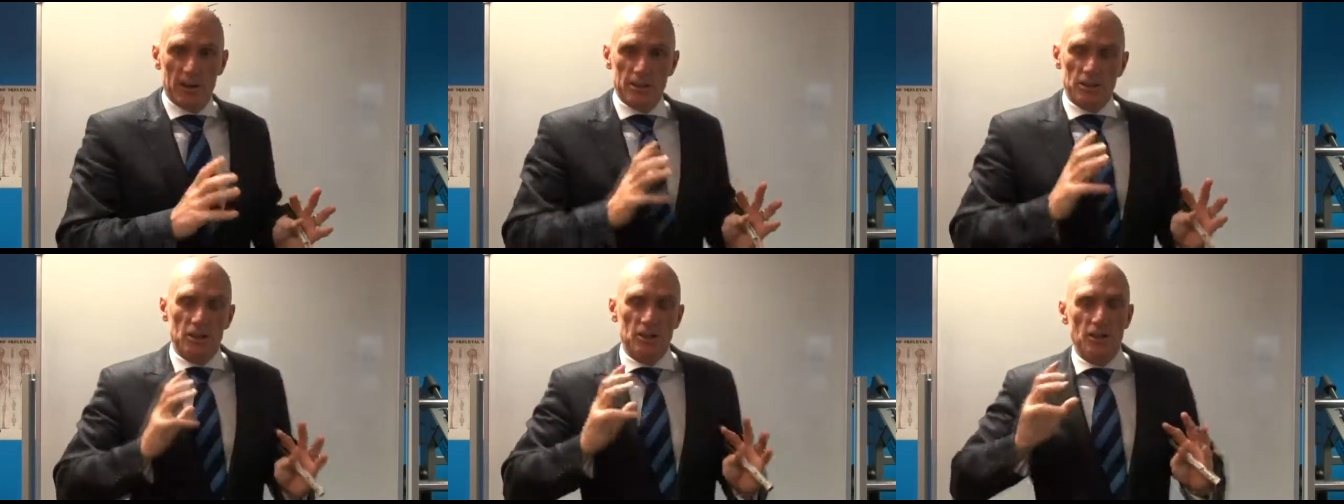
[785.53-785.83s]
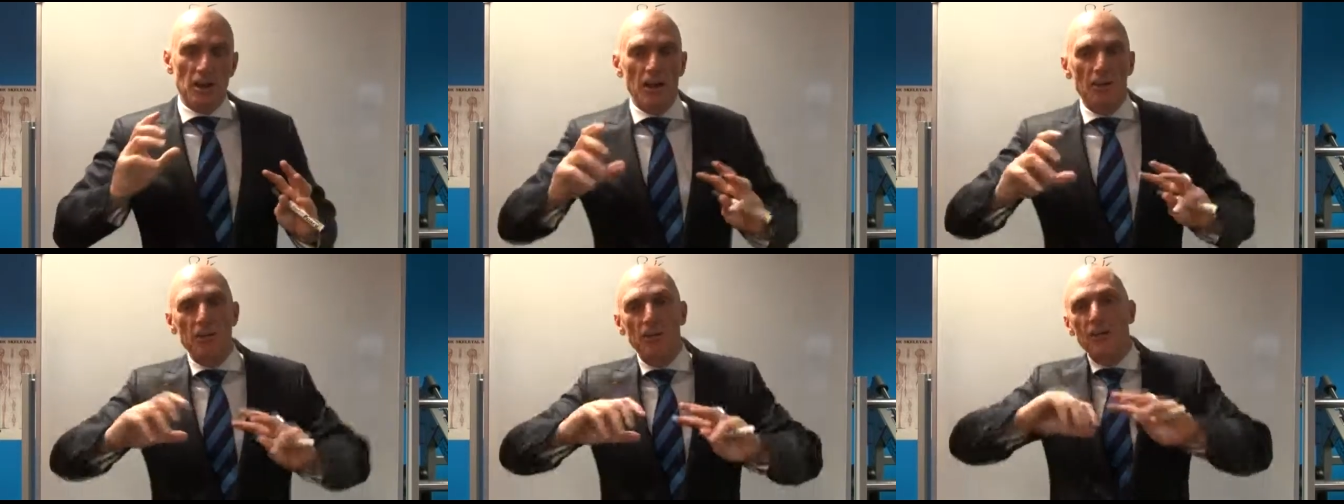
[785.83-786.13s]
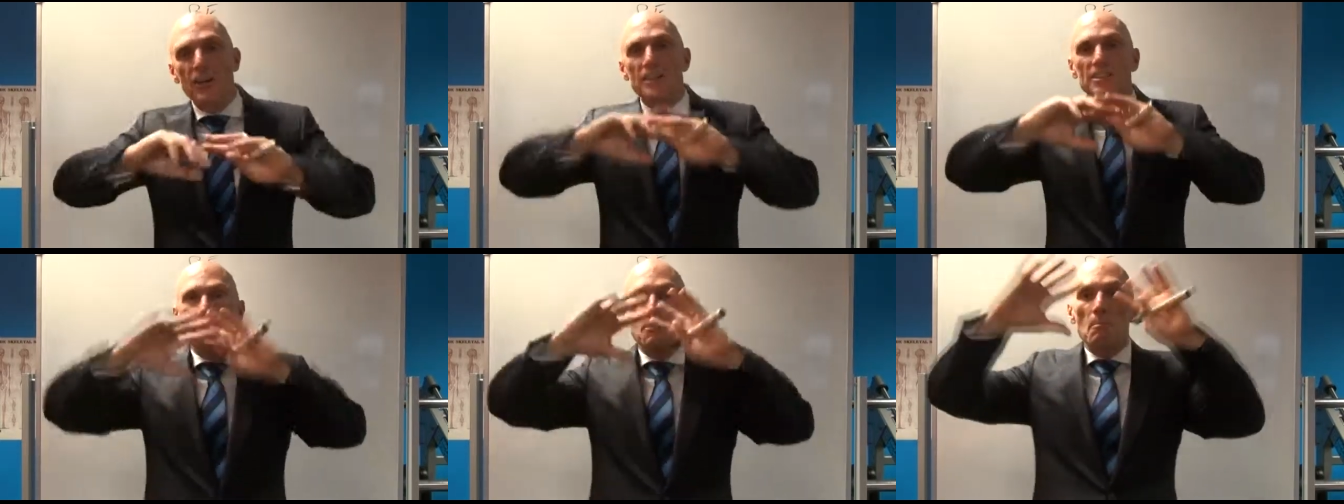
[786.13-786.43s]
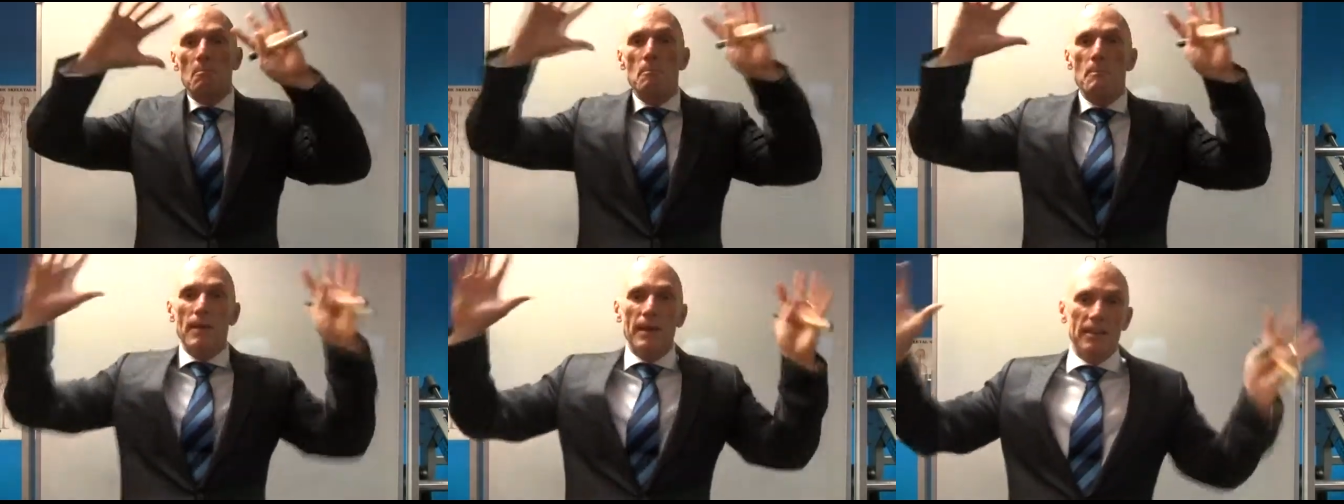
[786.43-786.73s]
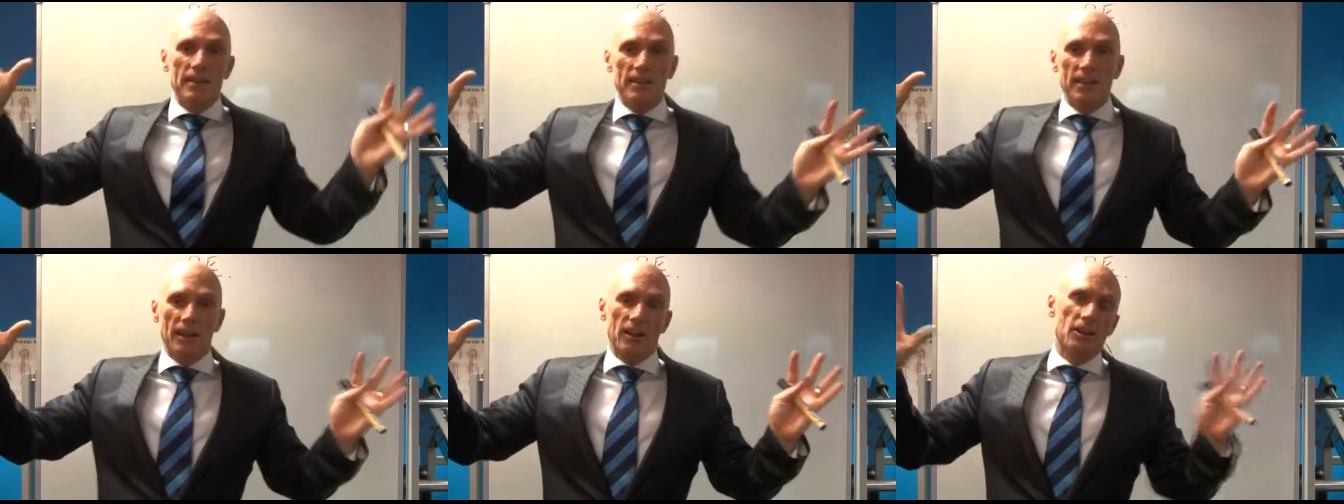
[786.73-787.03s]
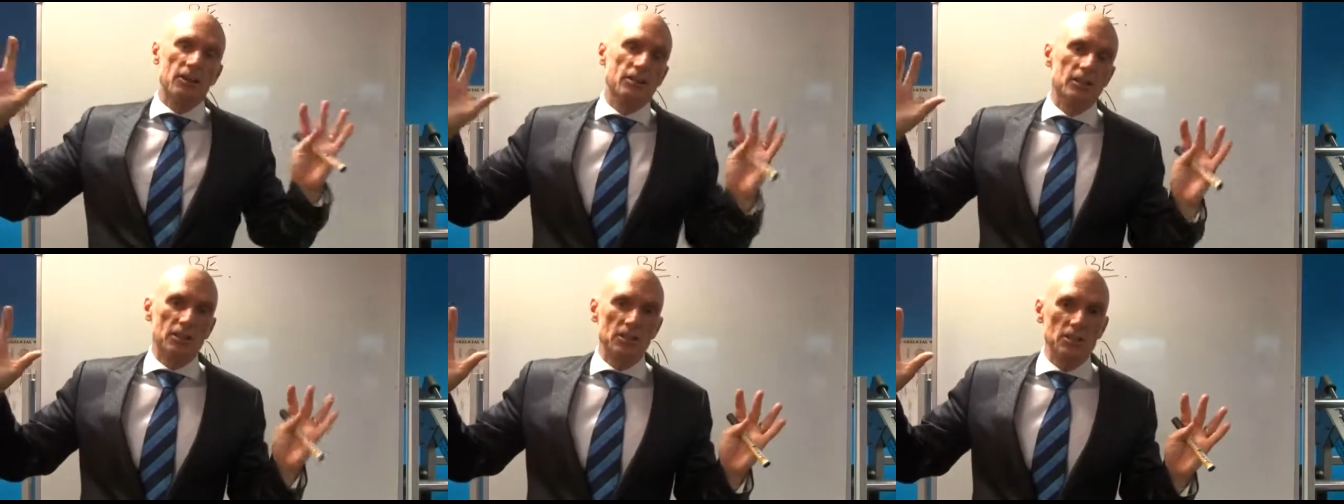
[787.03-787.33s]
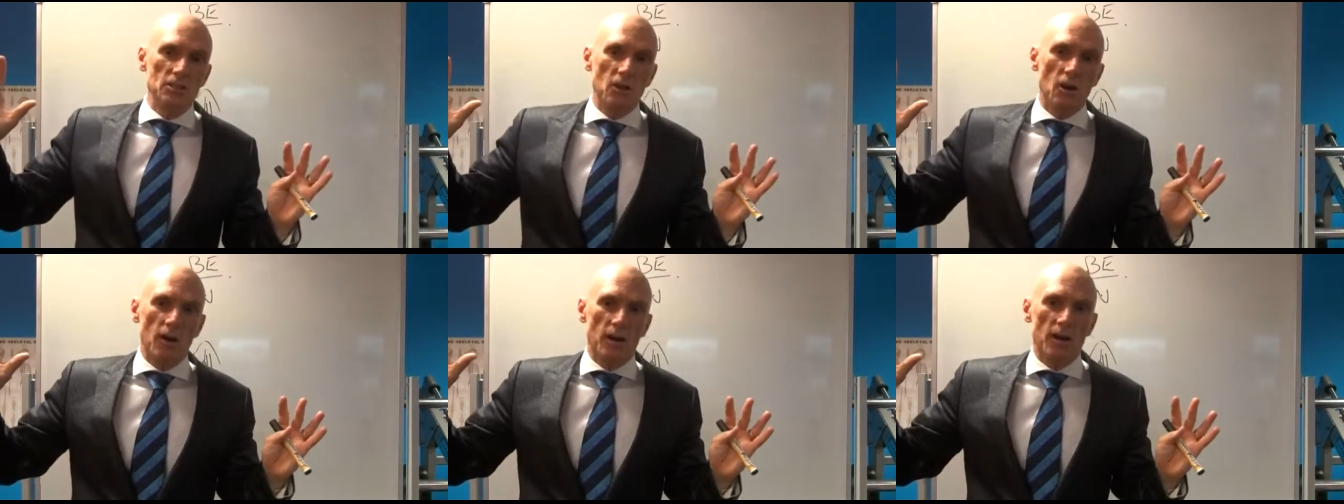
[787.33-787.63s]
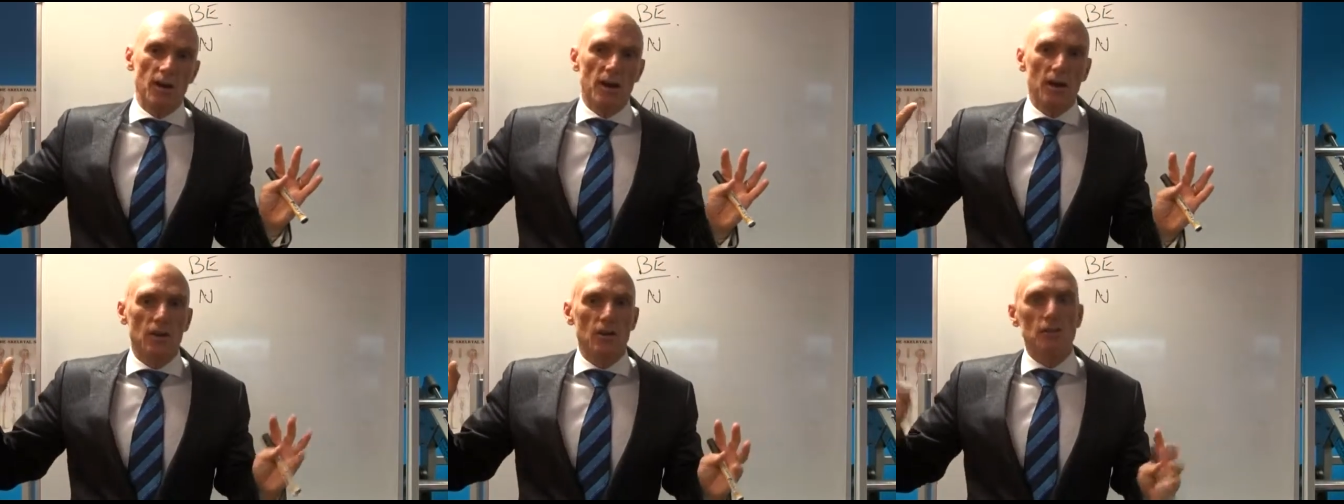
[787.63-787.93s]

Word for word: So don't think it's a big thing because it's not.